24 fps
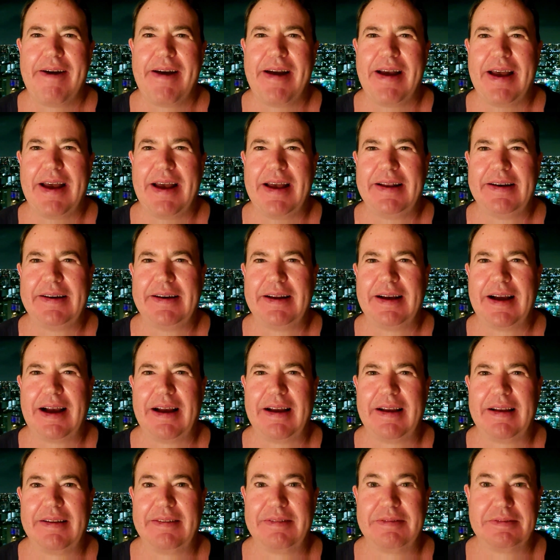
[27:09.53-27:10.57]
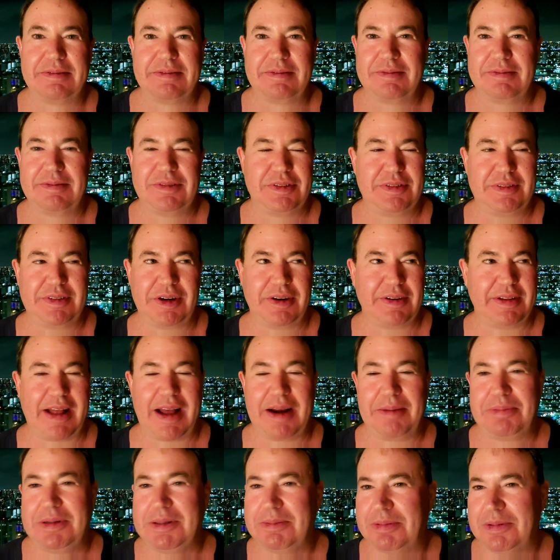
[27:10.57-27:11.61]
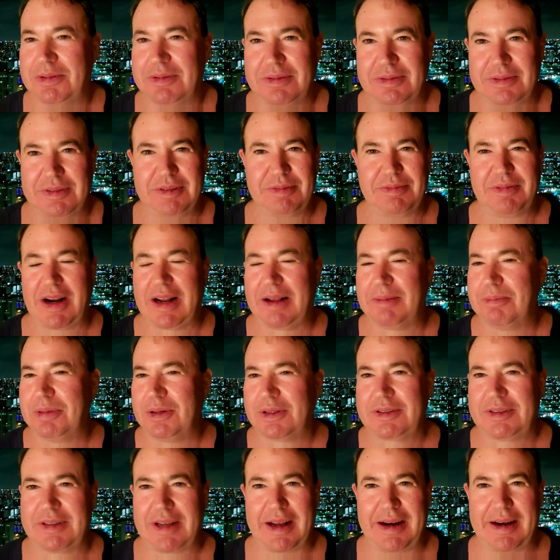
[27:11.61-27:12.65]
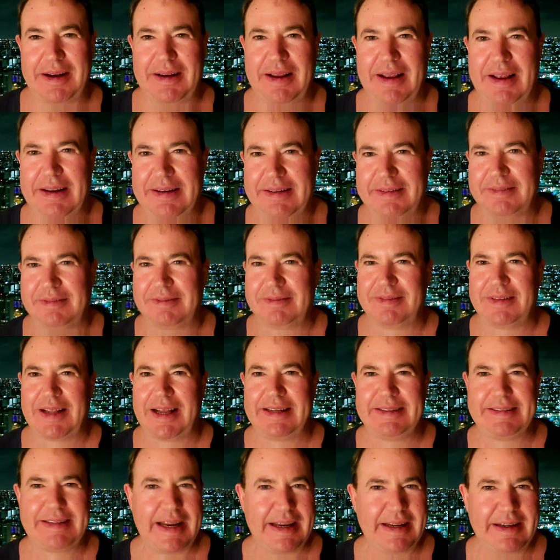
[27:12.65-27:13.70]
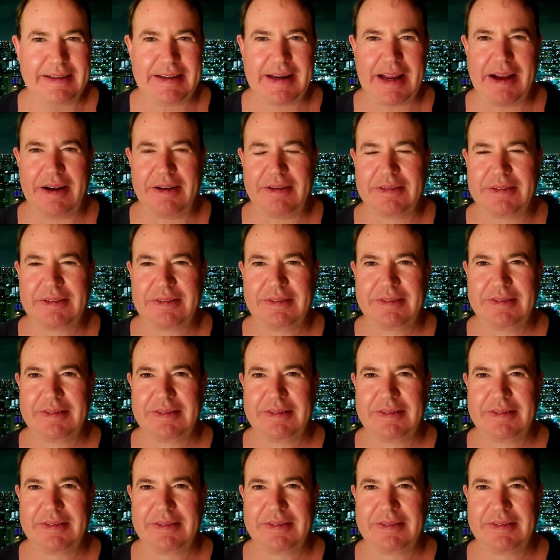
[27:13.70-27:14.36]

And I, there are a lot of people, you've filed books on it and a lot of data now.